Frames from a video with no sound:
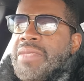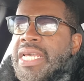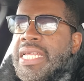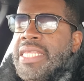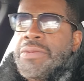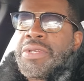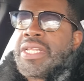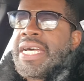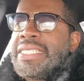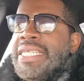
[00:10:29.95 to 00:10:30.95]
and they
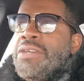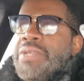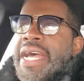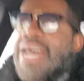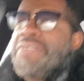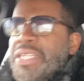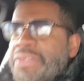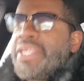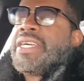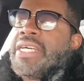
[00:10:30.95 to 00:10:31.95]
realize they don't have
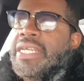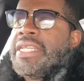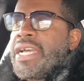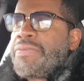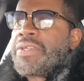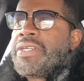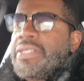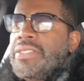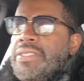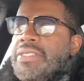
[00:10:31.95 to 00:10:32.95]
anything in Africa,
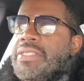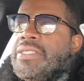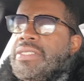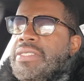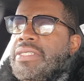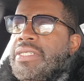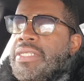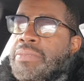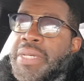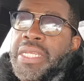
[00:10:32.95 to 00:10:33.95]

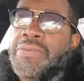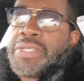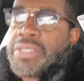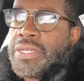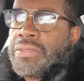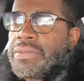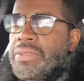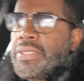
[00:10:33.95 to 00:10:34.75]
because many of us don't.